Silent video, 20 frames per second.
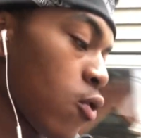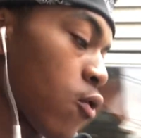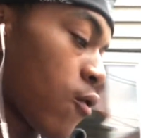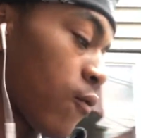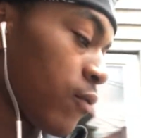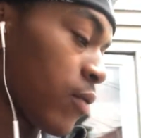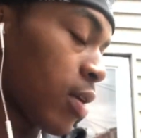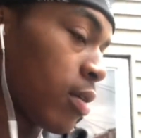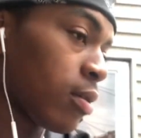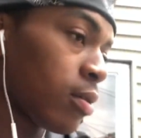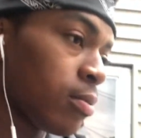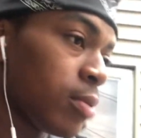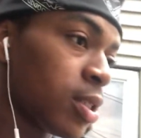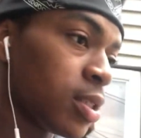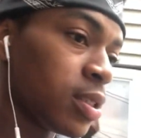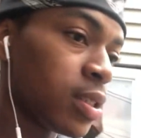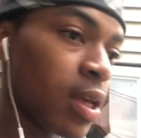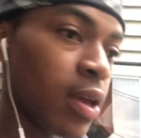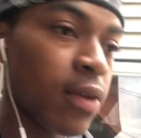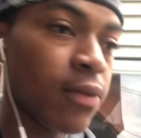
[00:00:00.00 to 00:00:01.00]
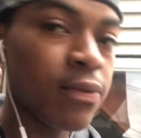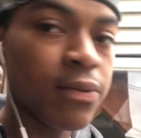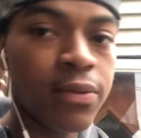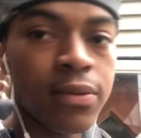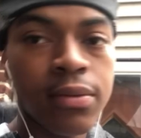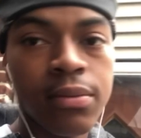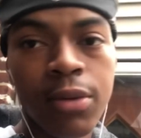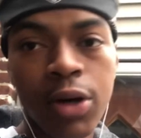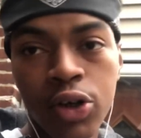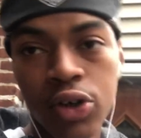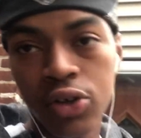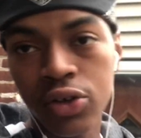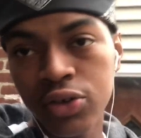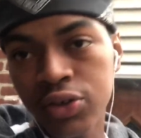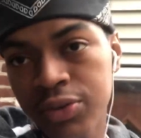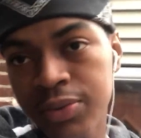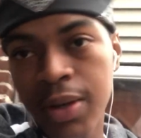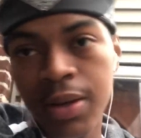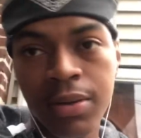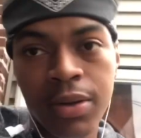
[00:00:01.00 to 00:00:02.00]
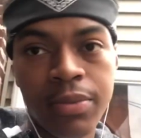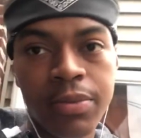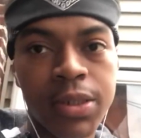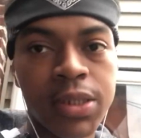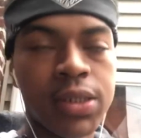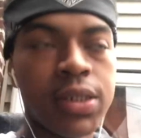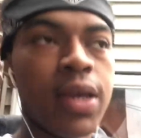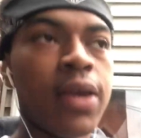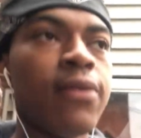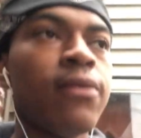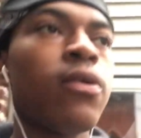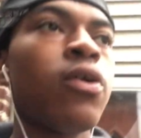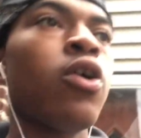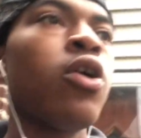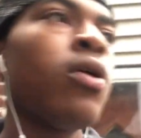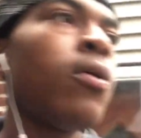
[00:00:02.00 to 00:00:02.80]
whole family be safe, my girl's family be safe,